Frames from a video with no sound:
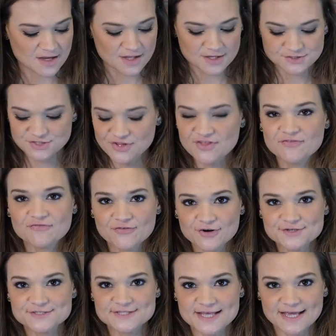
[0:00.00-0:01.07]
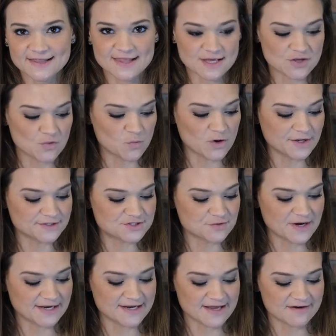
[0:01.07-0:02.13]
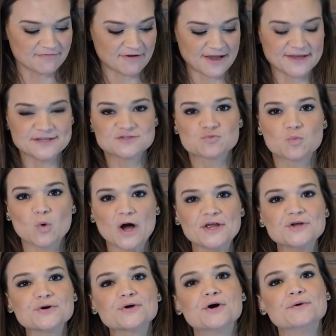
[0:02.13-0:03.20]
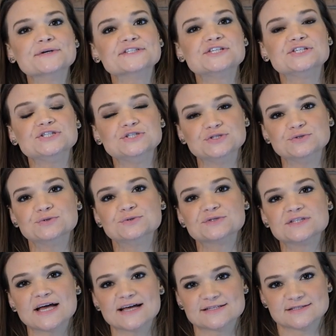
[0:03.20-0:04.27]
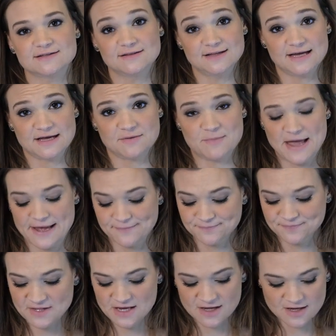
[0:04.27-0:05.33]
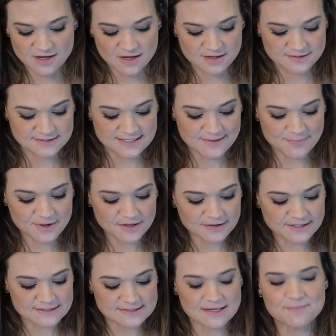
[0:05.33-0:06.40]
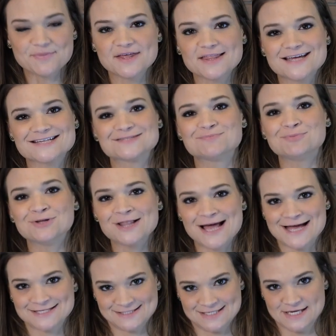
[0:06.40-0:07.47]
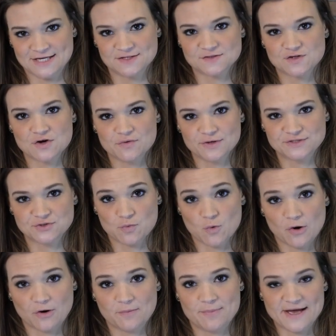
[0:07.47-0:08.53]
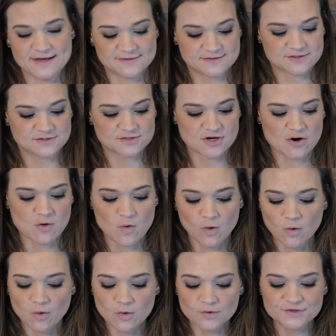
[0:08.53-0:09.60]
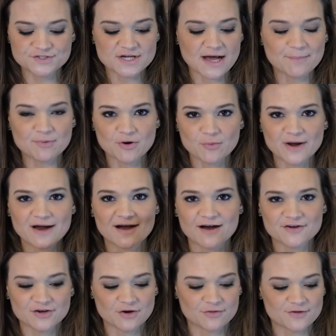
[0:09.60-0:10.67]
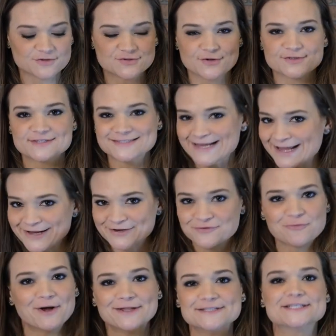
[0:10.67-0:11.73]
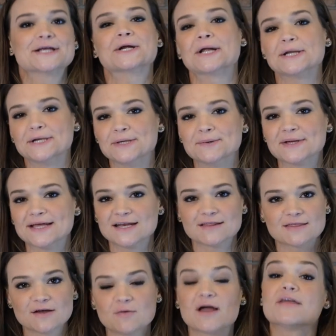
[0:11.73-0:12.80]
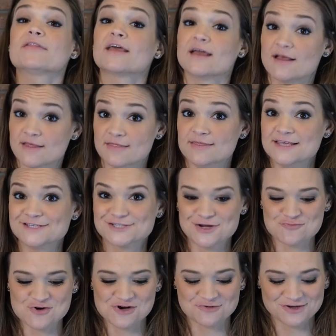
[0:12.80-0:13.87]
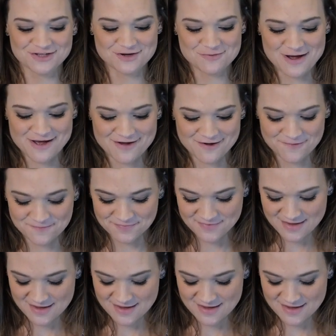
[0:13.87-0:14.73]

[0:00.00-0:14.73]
So the first thing that you want to identify is what you're going to use as a lick mat. Typically something that is plastic is going to work best. So old Tupperware, those old stained ones that you're not doing anything with, these can work really well.